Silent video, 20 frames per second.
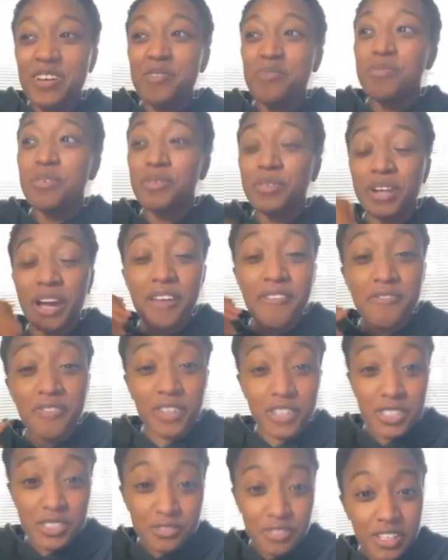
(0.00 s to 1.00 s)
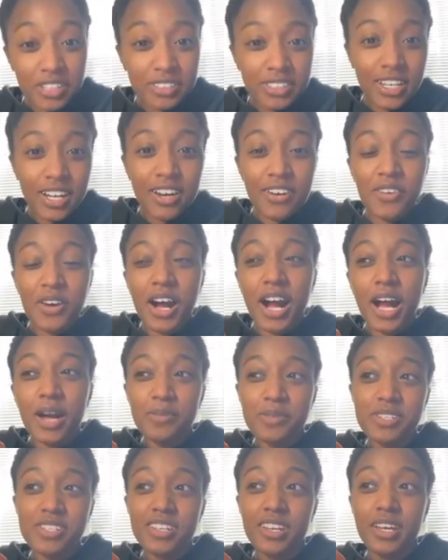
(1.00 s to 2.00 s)
When I first found out, I
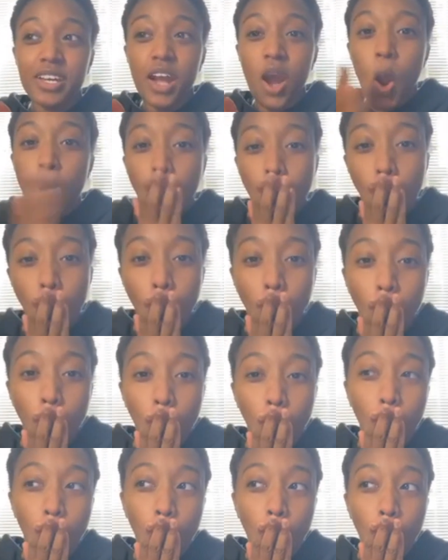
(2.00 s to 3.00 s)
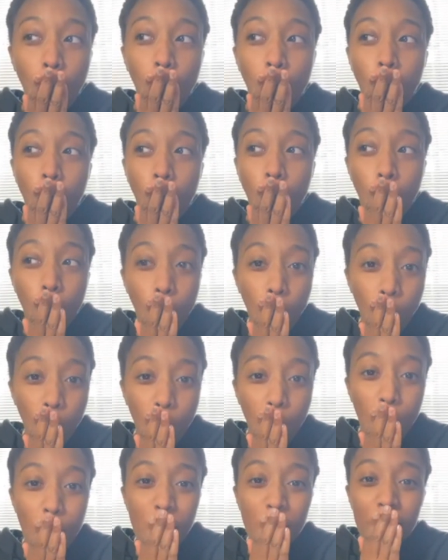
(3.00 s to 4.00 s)
was like,
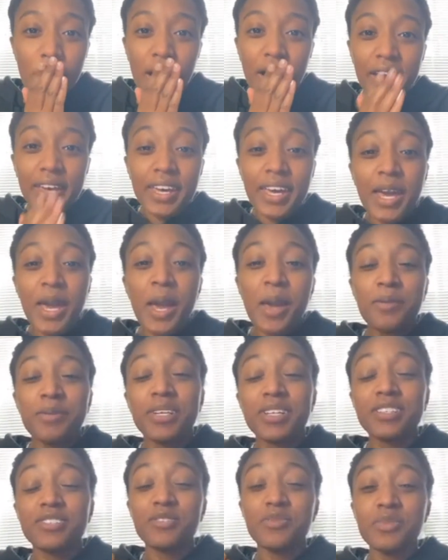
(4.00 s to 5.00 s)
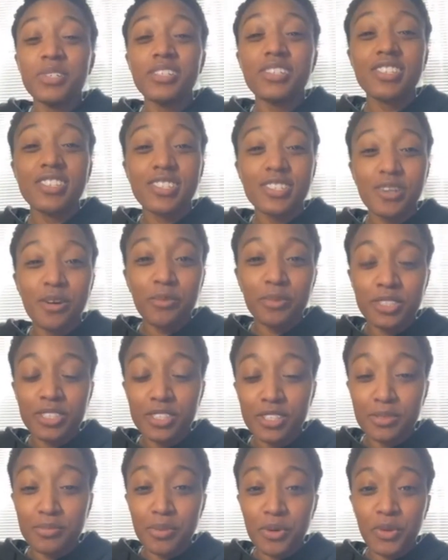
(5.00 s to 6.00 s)
oh my, because you mean so much to
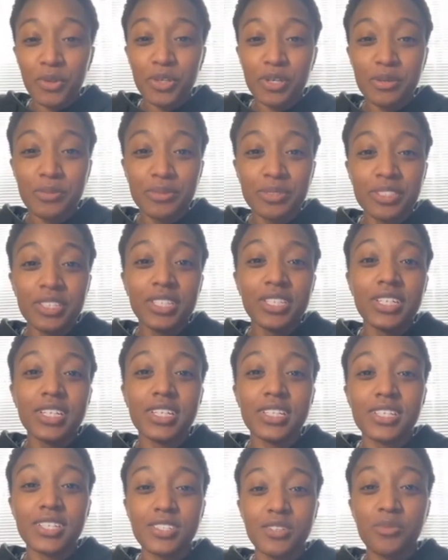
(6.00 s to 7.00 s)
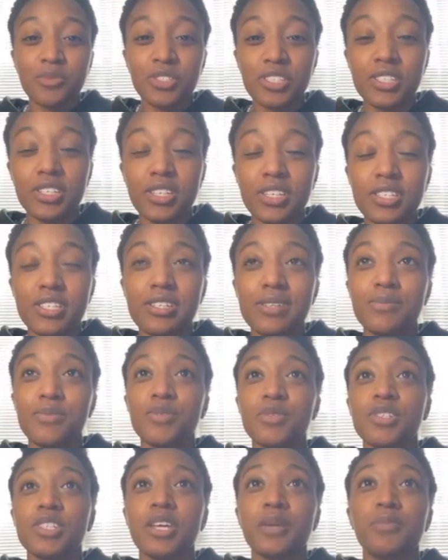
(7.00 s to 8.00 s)
the bowling community and so much to the Team
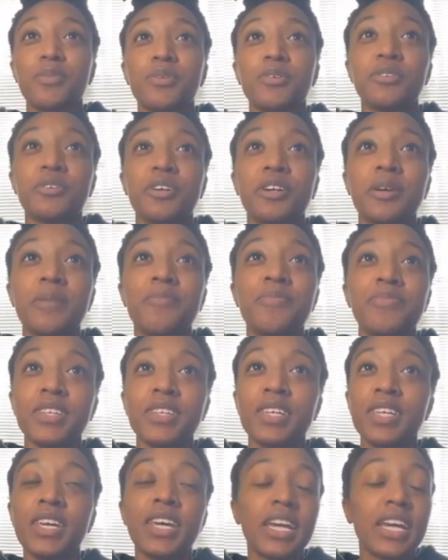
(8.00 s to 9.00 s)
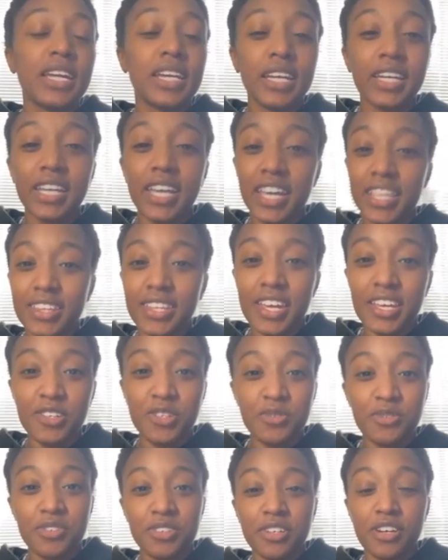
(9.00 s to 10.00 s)
USA program. And I can't thank
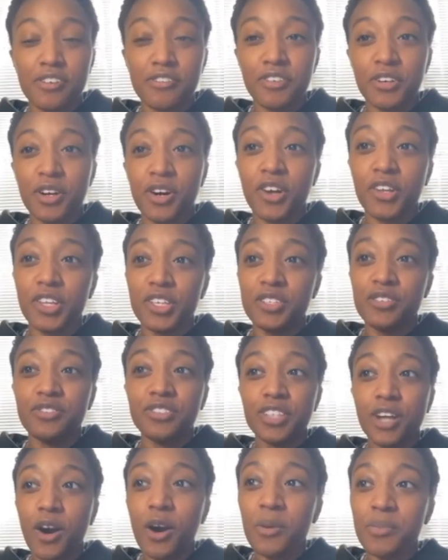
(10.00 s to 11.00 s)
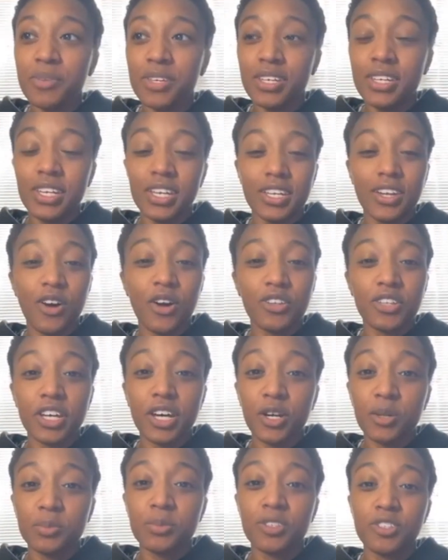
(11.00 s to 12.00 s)
you enough for all that you've taught me and all the
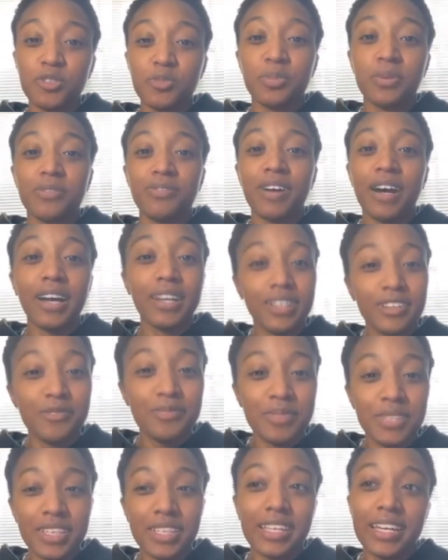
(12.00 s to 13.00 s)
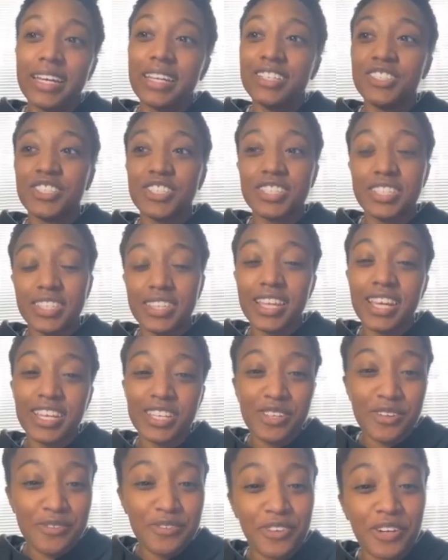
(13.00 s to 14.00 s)
help that you provided me, and just thank
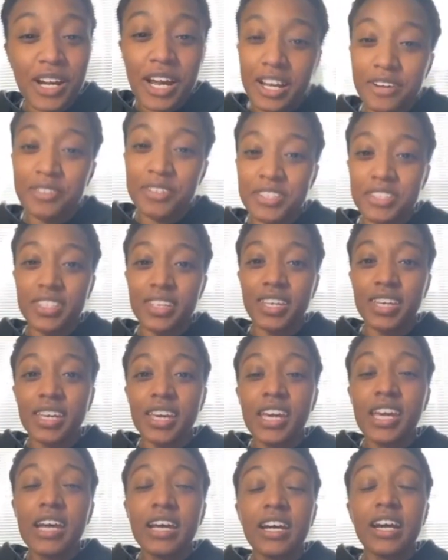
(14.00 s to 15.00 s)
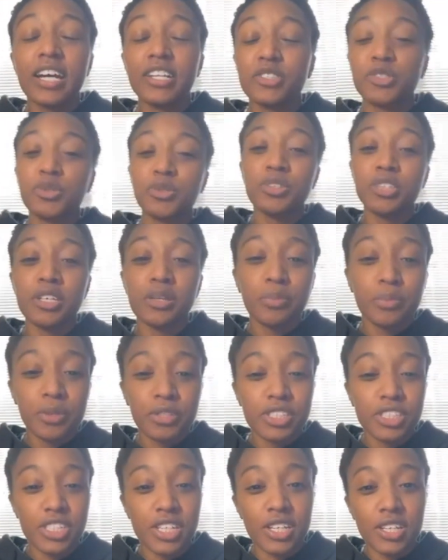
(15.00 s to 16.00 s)
you for everything. I truly
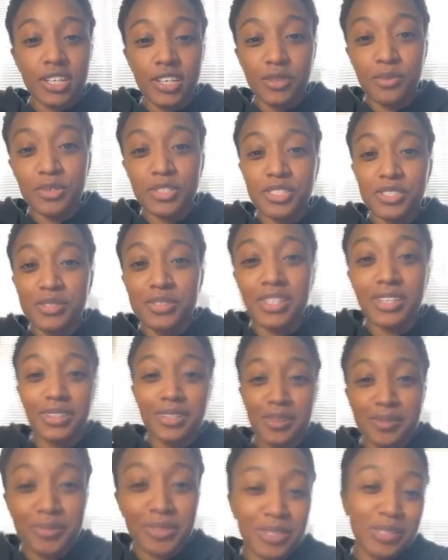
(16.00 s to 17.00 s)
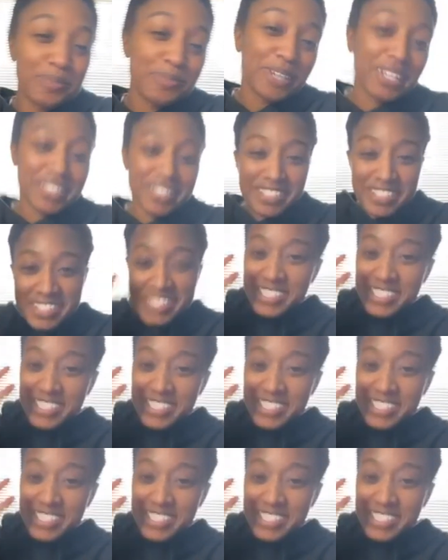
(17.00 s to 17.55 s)
appreciate it and wish you nothing but the best.